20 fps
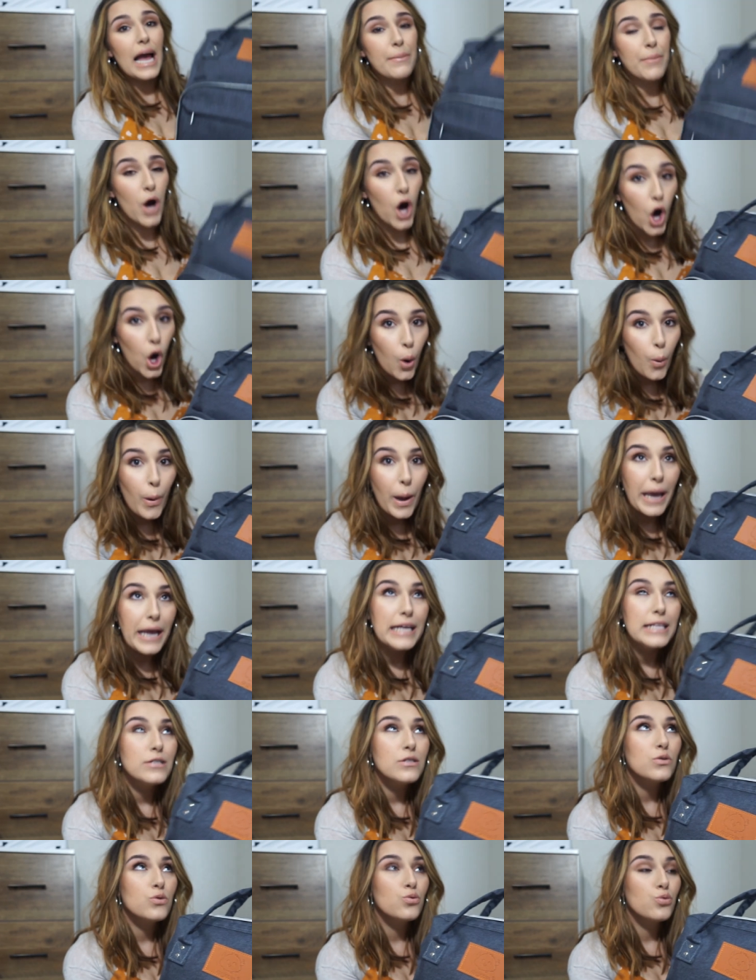I'm
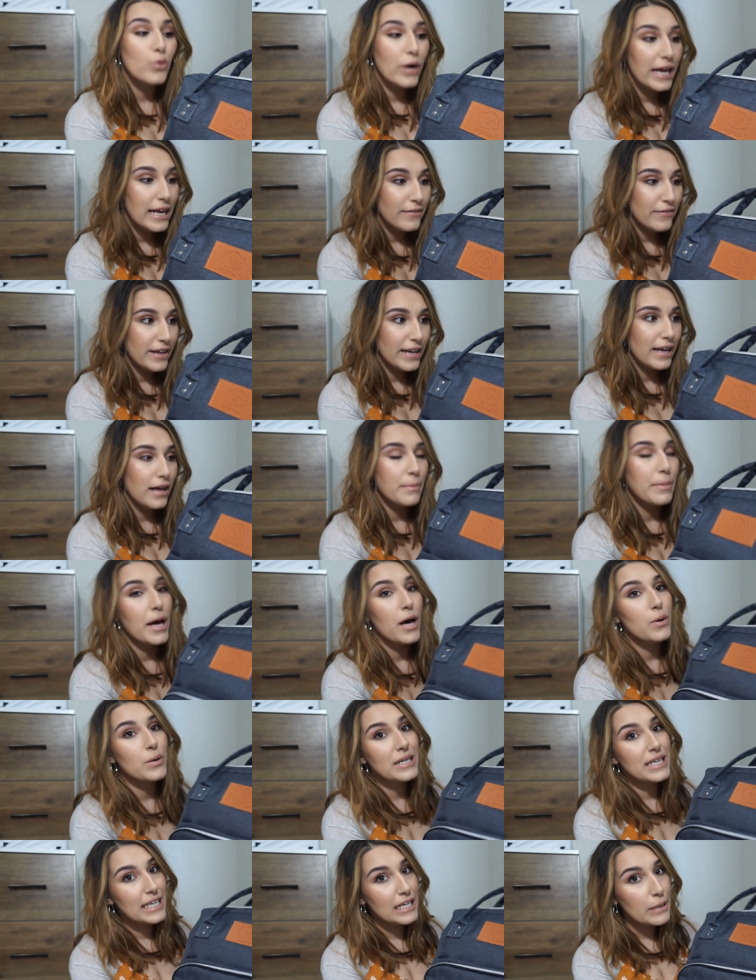always raving
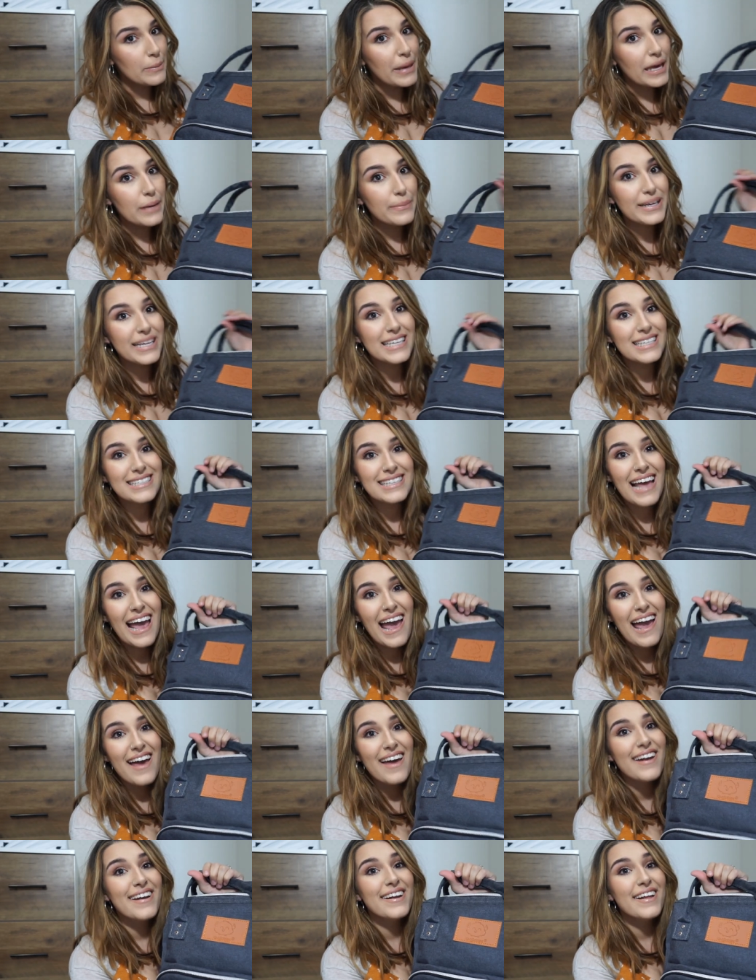about KeaBabies
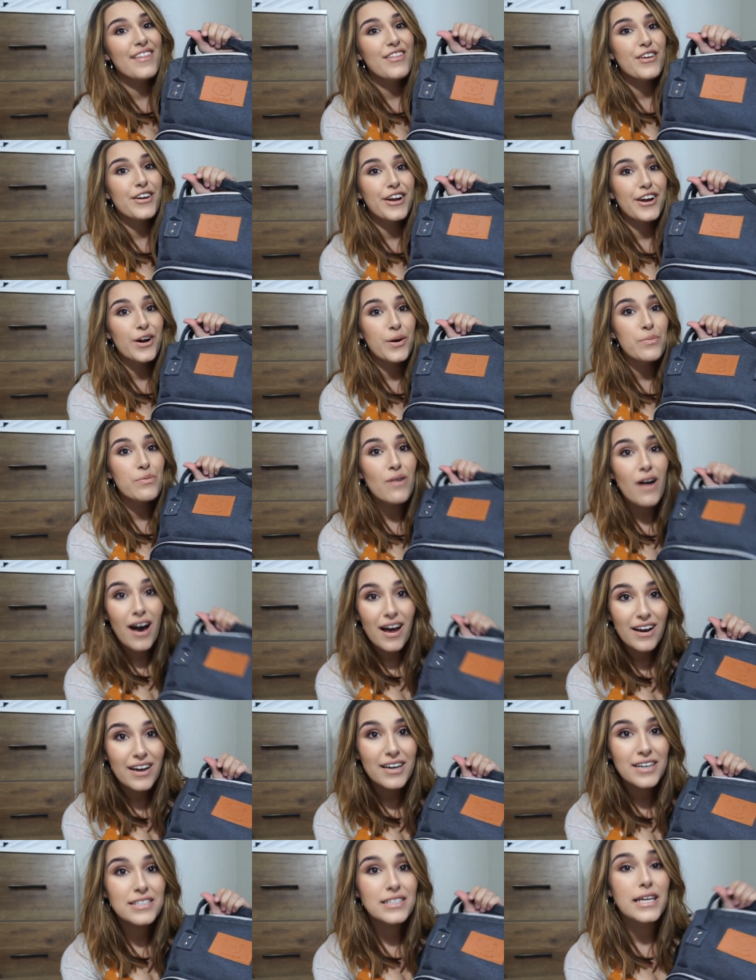and their
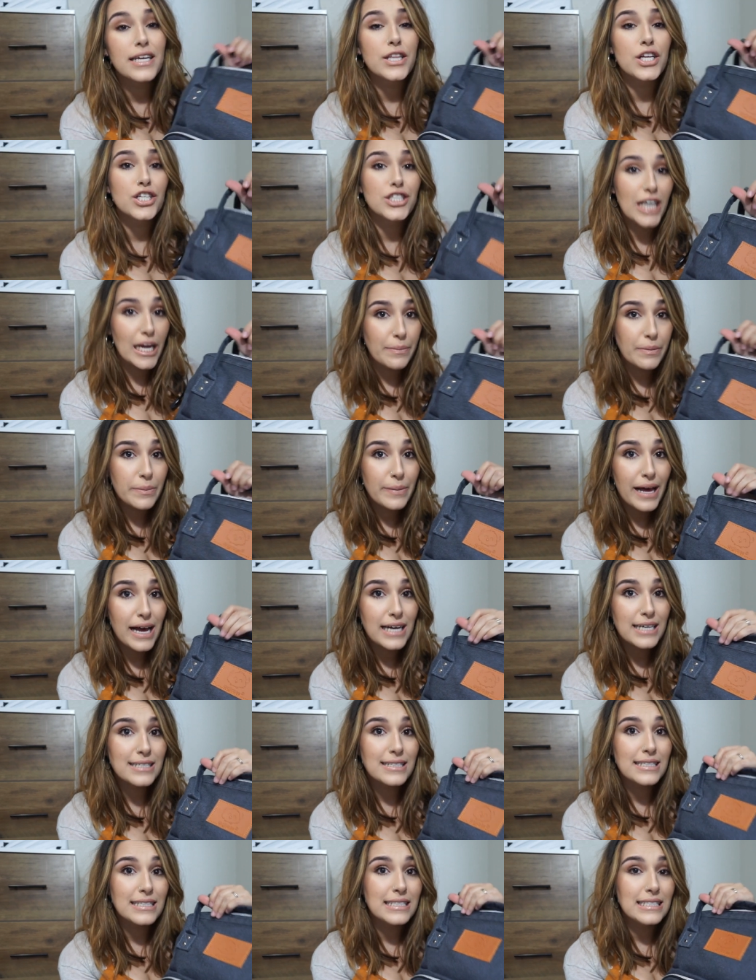products and their diaper
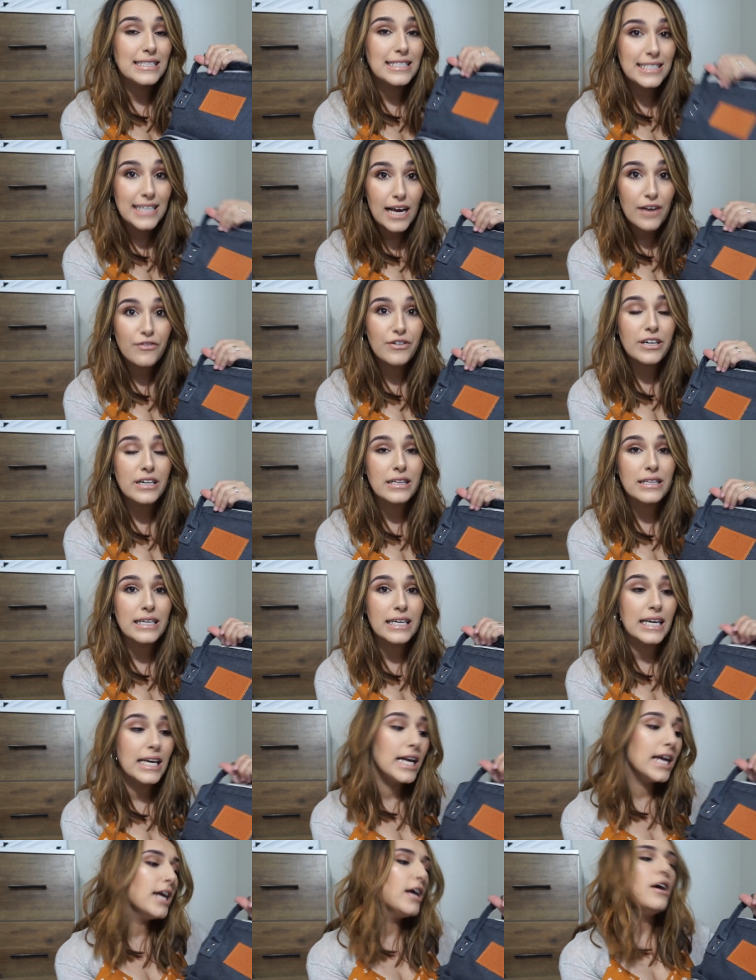bags is
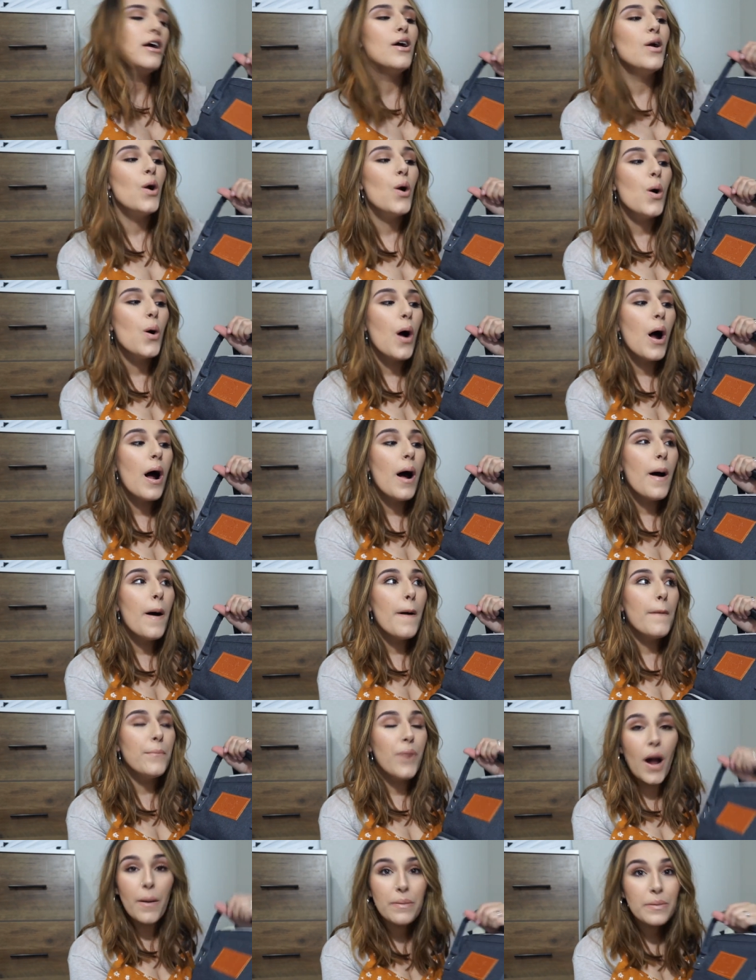definitely
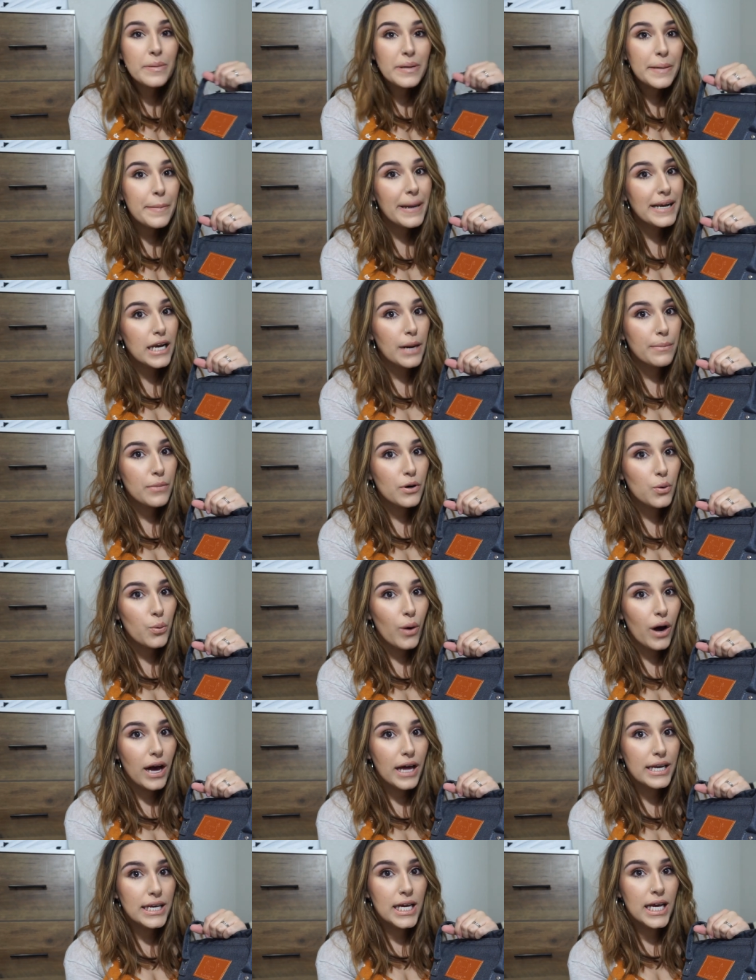probably my number
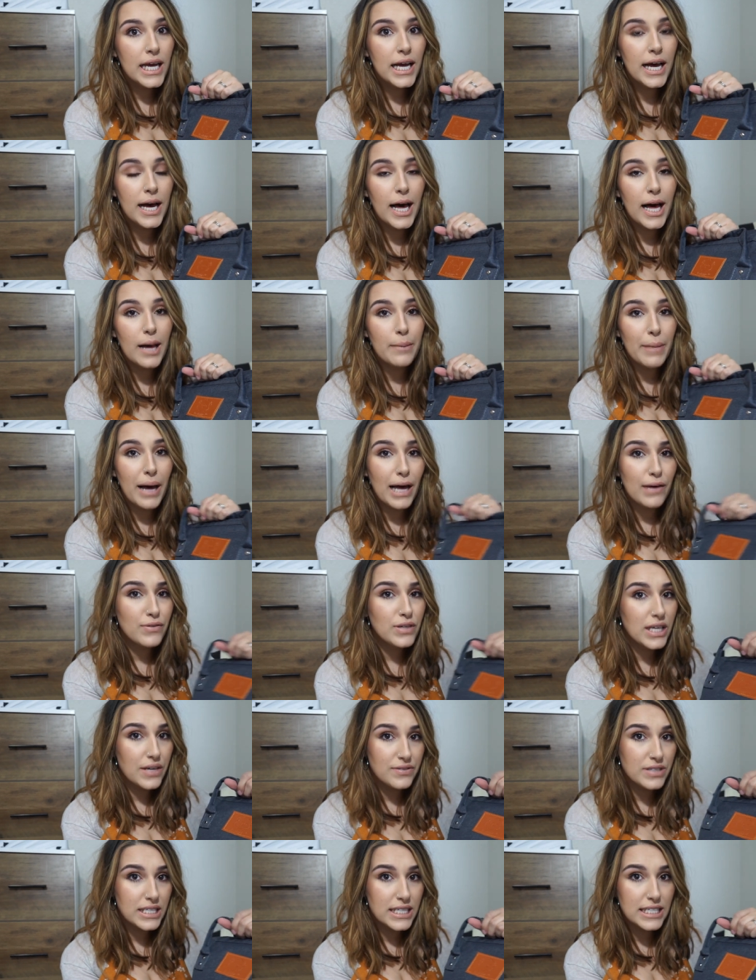one. Um, I've
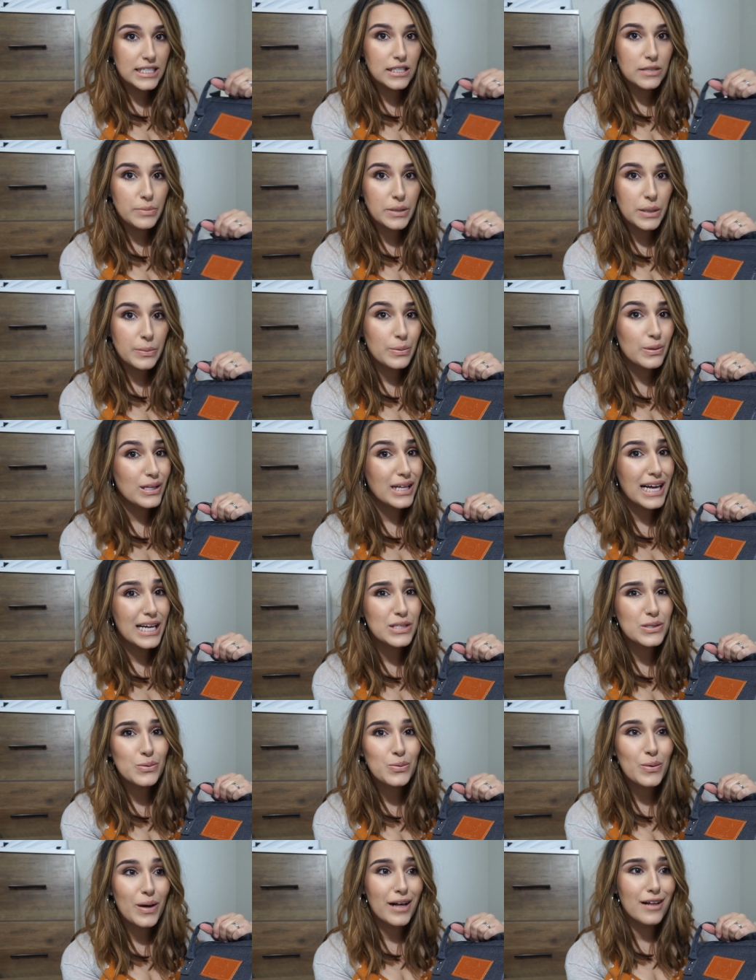gifted it to people
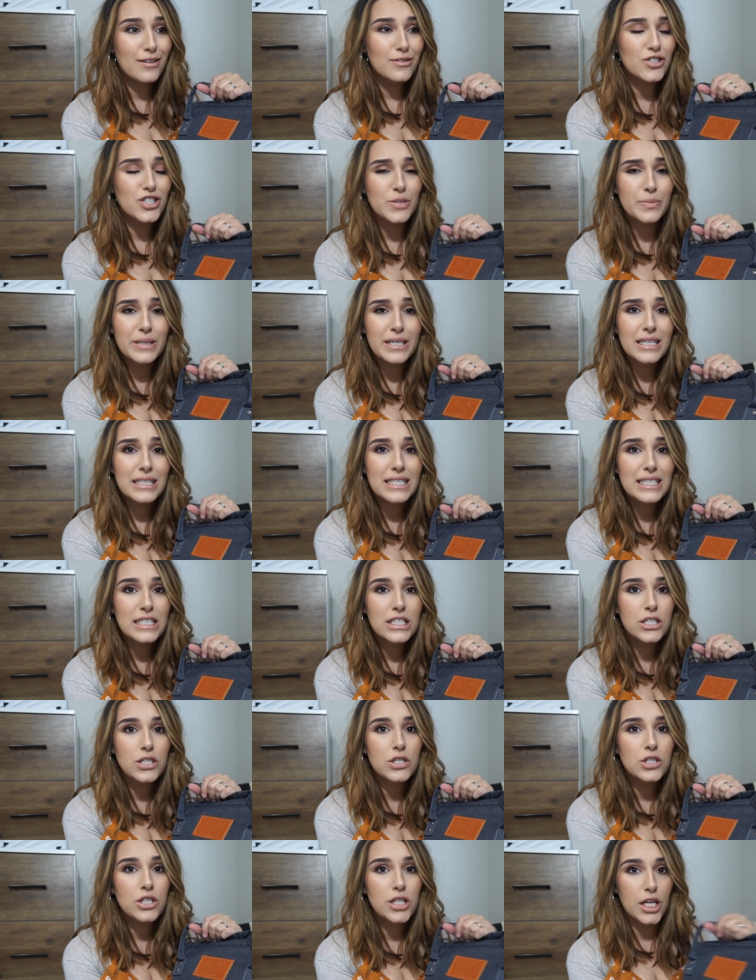as well just because it's
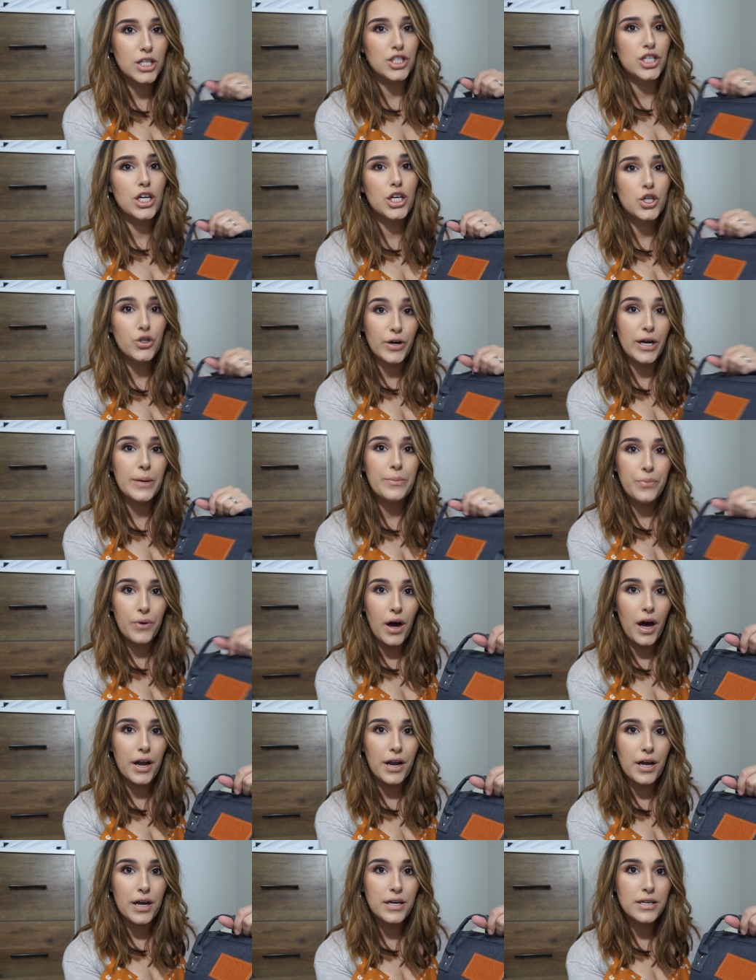such a great
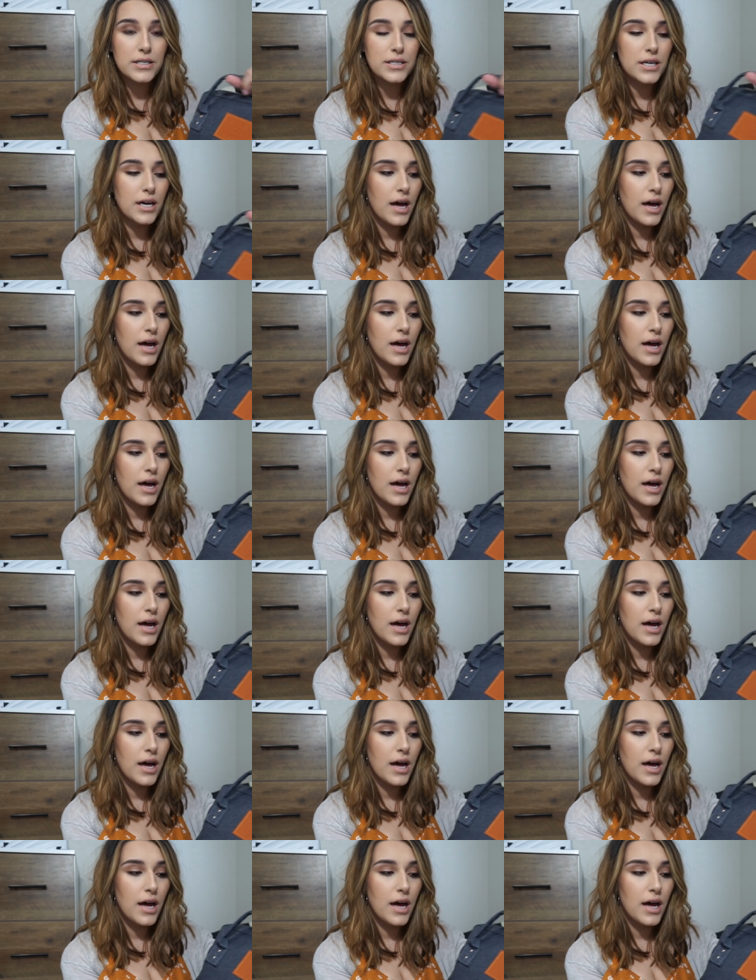product.